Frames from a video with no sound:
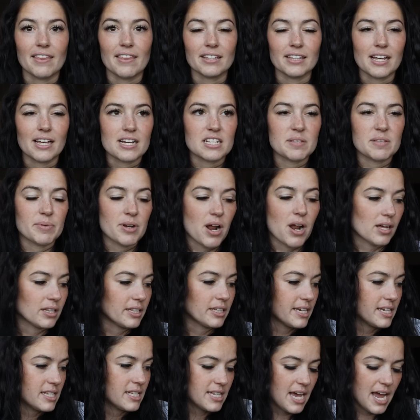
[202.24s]
And then last but not
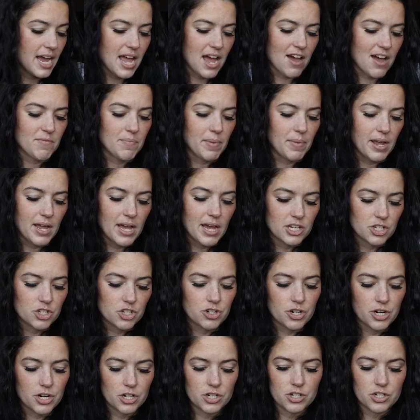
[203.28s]
least, I have my
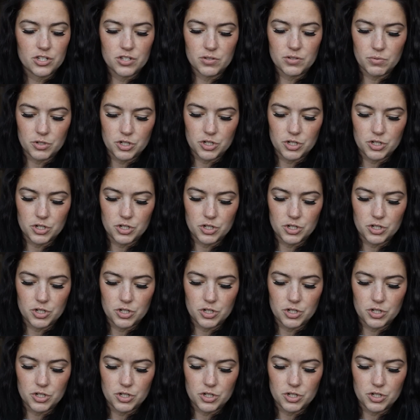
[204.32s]
estrace,